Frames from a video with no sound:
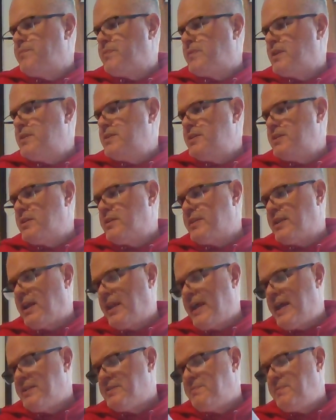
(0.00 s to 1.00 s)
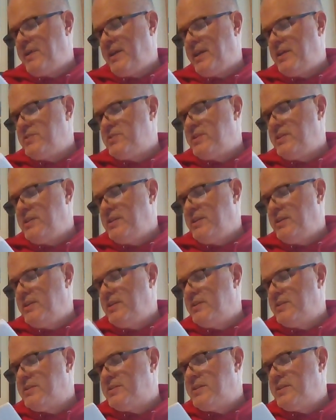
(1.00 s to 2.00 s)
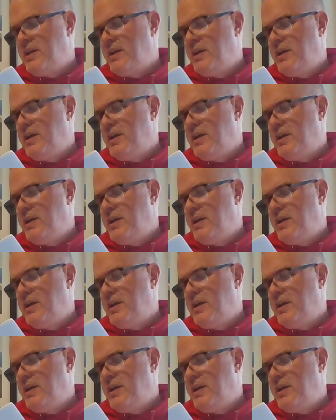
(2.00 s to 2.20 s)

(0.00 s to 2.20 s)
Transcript: And then on the last page is